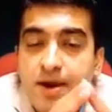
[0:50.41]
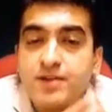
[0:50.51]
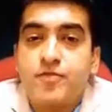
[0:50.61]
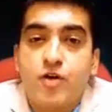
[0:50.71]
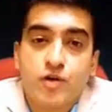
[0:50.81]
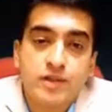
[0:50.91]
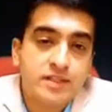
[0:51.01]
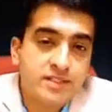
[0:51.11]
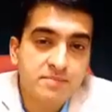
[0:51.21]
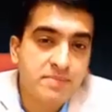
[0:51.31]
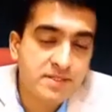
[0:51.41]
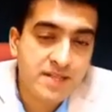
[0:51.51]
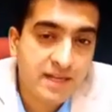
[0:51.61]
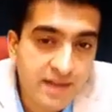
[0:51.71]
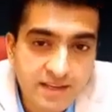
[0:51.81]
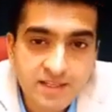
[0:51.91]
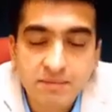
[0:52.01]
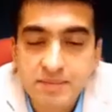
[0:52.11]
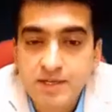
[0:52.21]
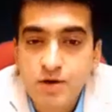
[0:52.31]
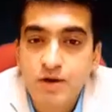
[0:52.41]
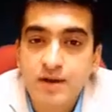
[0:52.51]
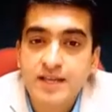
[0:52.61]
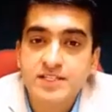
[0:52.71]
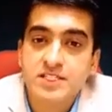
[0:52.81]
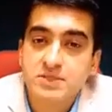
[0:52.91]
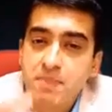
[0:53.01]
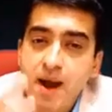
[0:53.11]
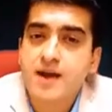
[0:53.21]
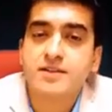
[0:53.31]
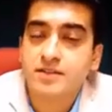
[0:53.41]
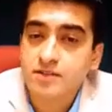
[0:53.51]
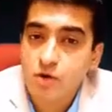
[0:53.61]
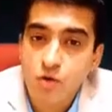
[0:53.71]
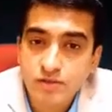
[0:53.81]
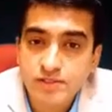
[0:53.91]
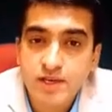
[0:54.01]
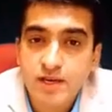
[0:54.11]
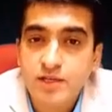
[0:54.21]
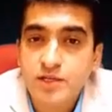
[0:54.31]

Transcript: By following the simple technique, something called as SMART goals,